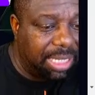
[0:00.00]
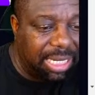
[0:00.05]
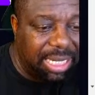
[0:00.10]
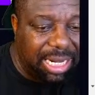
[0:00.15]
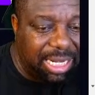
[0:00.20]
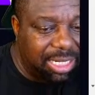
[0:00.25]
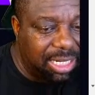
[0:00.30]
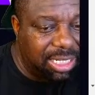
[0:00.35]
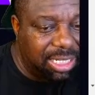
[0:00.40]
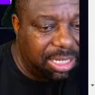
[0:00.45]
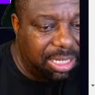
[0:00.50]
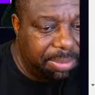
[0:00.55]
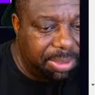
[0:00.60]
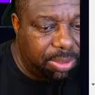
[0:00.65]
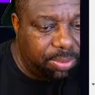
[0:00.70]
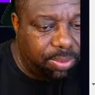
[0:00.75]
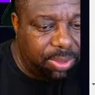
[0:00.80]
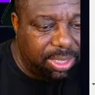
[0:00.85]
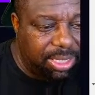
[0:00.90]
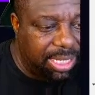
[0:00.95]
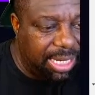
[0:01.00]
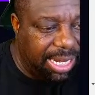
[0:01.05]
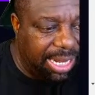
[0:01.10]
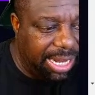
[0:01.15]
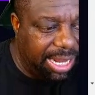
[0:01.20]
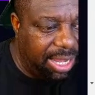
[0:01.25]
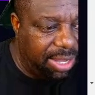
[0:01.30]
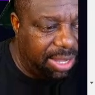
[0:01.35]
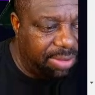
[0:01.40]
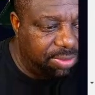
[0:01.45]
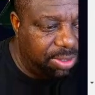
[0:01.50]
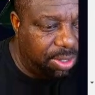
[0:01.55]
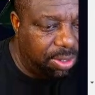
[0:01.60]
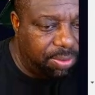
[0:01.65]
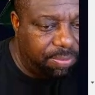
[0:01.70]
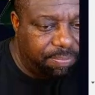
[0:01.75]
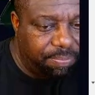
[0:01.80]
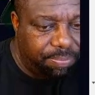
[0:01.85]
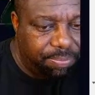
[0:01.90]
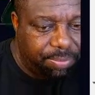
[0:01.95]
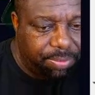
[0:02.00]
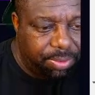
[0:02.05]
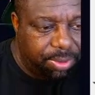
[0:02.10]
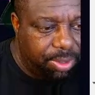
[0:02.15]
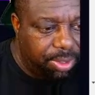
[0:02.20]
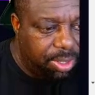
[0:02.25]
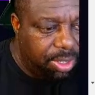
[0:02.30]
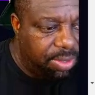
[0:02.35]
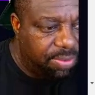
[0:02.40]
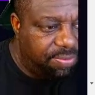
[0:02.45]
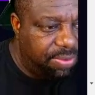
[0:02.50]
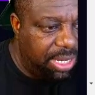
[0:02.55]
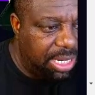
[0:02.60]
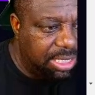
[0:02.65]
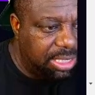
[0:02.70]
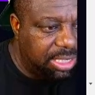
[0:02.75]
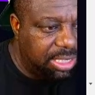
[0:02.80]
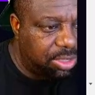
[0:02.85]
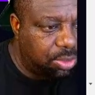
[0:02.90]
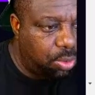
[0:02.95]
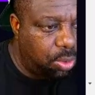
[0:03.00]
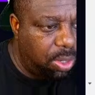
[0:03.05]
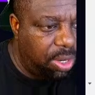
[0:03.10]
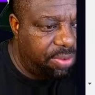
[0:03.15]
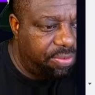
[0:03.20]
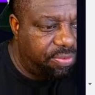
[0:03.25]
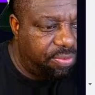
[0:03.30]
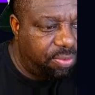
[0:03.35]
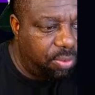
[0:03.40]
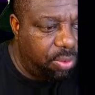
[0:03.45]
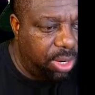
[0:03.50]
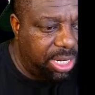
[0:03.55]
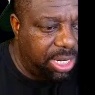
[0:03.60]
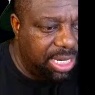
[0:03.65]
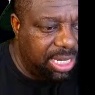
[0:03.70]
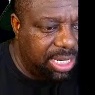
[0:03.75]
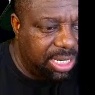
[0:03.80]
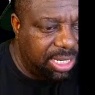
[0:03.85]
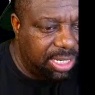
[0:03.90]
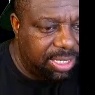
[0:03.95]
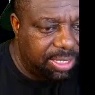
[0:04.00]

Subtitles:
They're not going to give me the 1.5, though. Fancy score at 40.